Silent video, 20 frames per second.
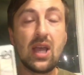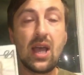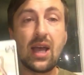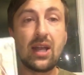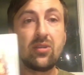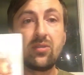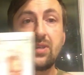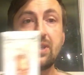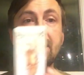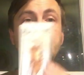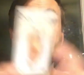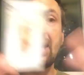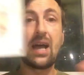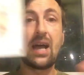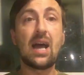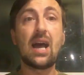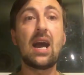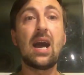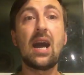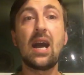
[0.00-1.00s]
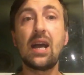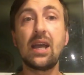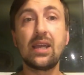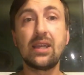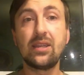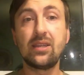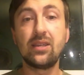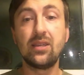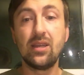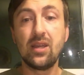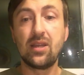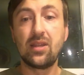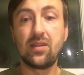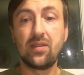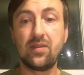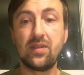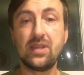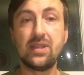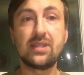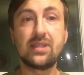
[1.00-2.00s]
I don't need to hide
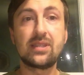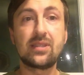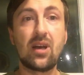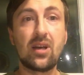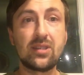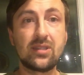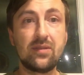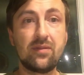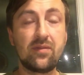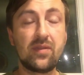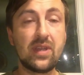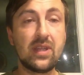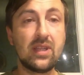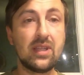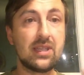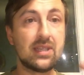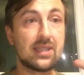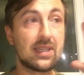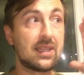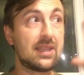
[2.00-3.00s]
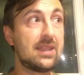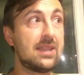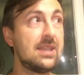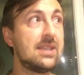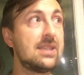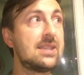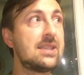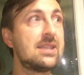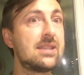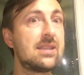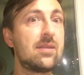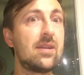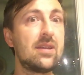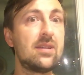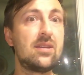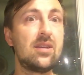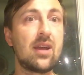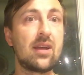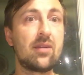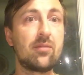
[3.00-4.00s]
these thoughts and feelings. Like, this is the
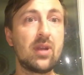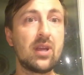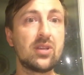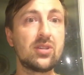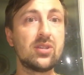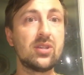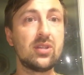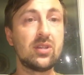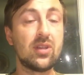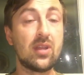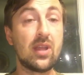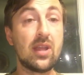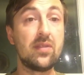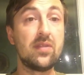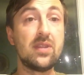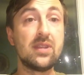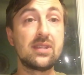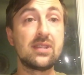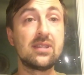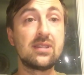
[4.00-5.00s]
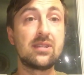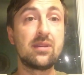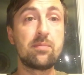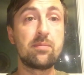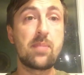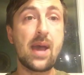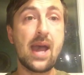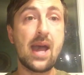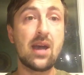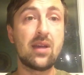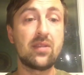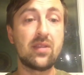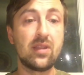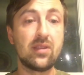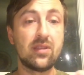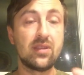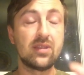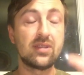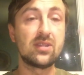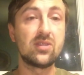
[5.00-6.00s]
direction and this is the path
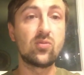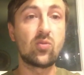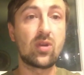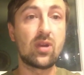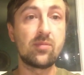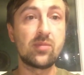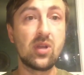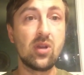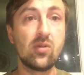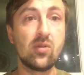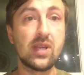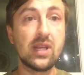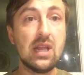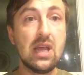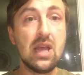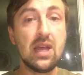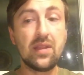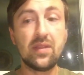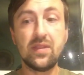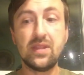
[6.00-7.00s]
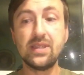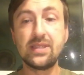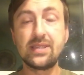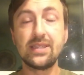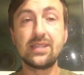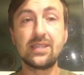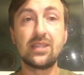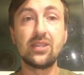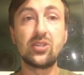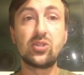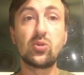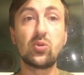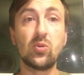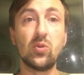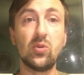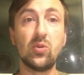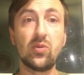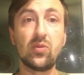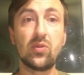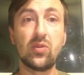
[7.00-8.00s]
and this is where I'm going. This is the
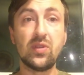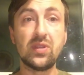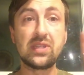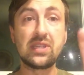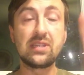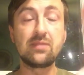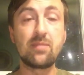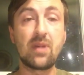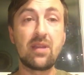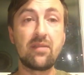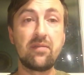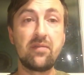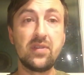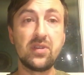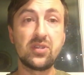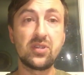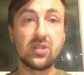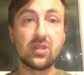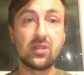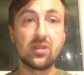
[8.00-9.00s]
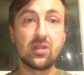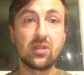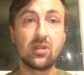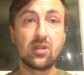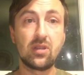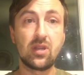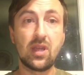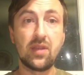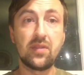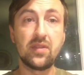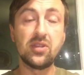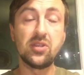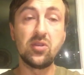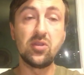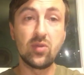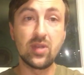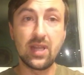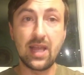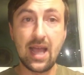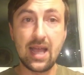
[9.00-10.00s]
truth. This is my vision. And then you
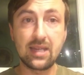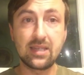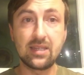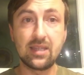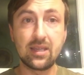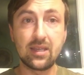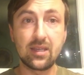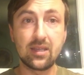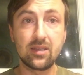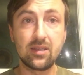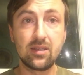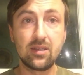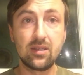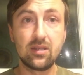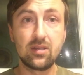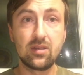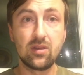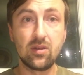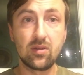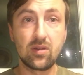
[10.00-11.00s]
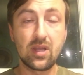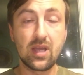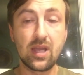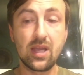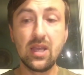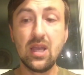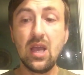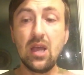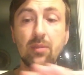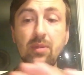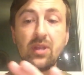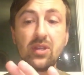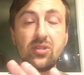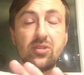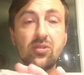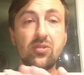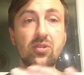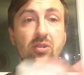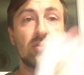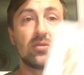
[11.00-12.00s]
enact that. Okay? Because
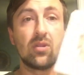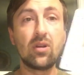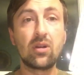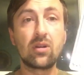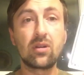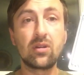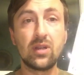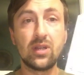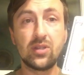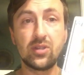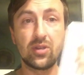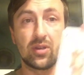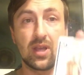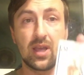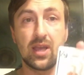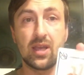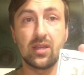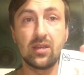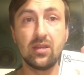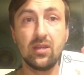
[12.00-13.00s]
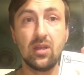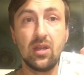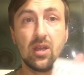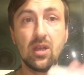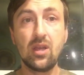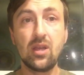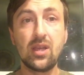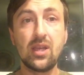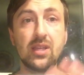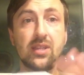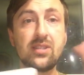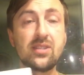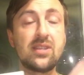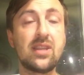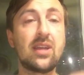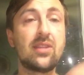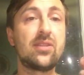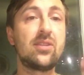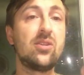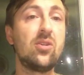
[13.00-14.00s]
you're no longer in your head. It's
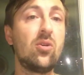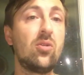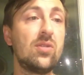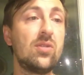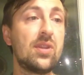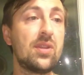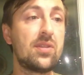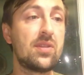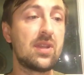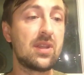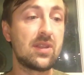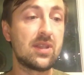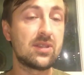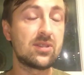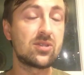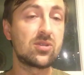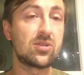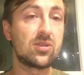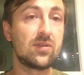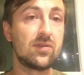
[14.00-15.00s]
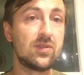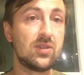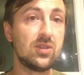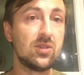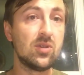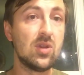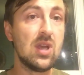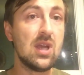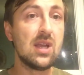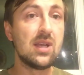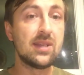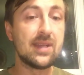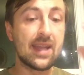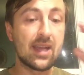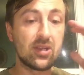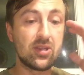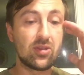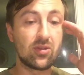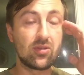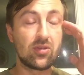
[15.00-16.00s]
not the only thing that serves you. Now
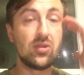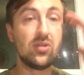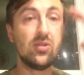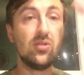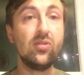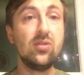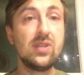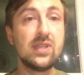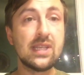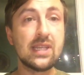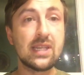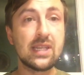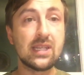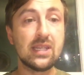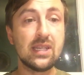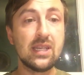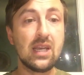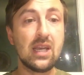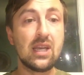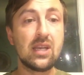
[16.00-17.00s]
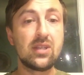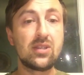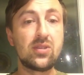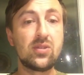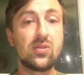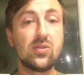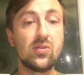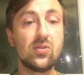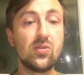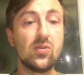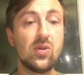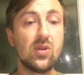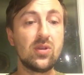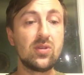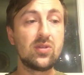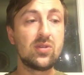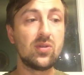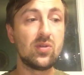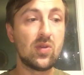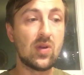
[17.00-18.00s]
you're using it
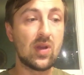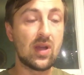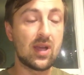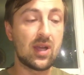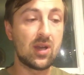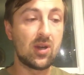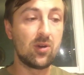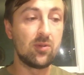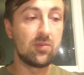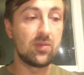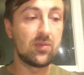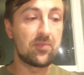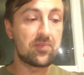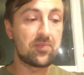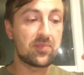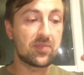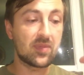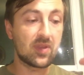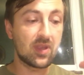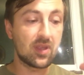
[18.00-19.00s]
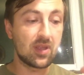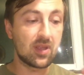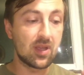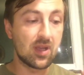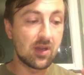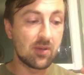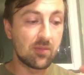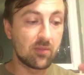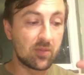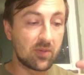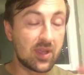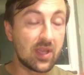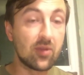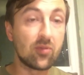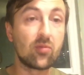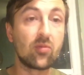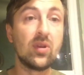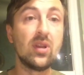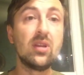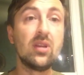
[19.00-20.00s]
to help get
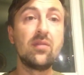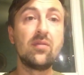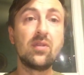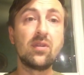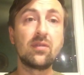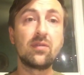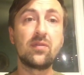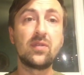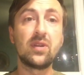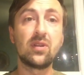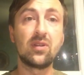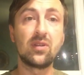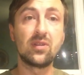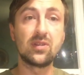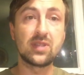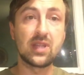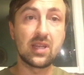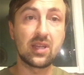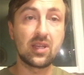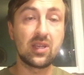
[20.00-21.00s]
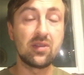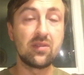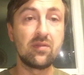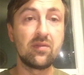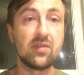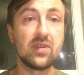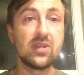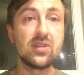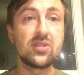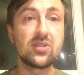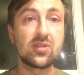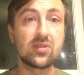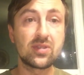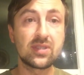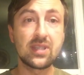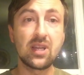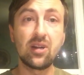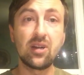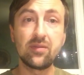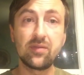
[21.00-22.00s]
rid of your fears and convince
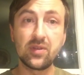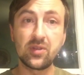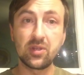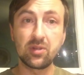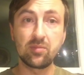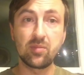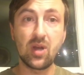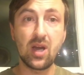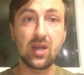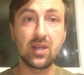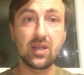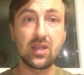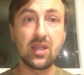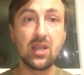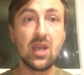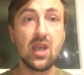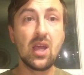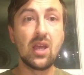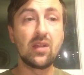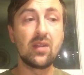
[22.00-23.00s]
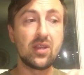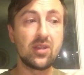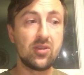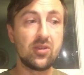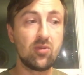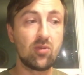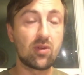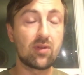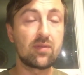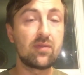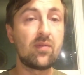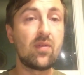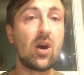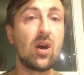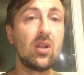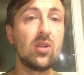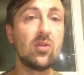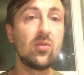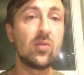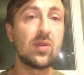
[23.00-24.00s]
yourself and your body that you are
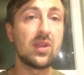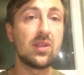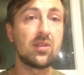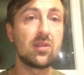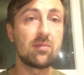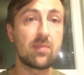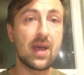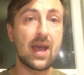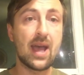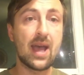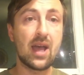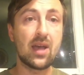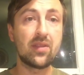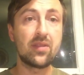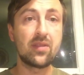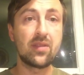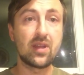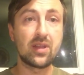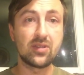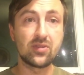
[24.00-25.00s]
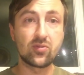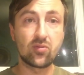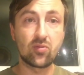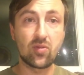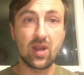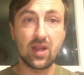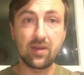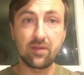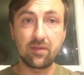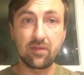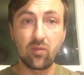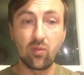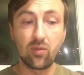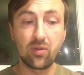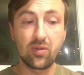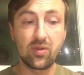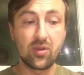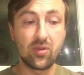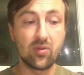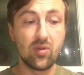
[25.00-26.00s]
following the path that is right for
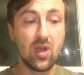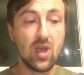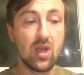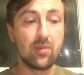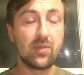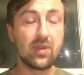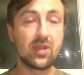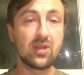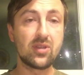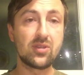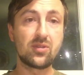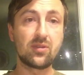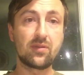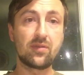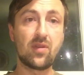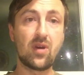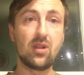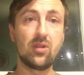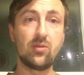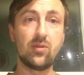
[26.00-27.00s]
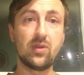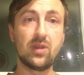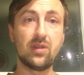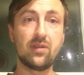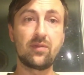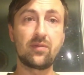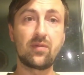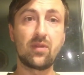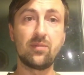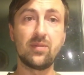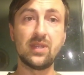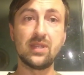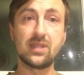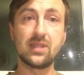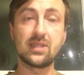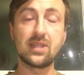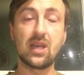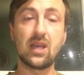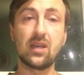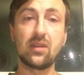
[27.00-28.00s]
you, because you're following it from
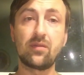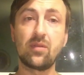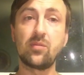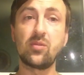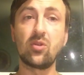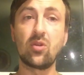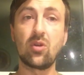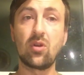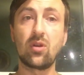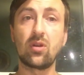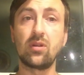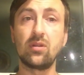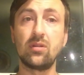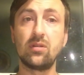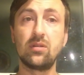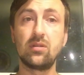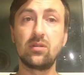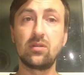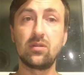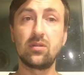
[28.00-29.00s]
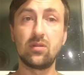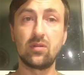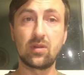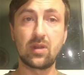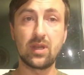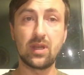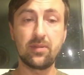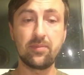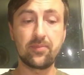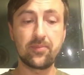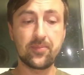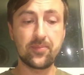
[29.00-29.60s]
inside, from your heart. Okay?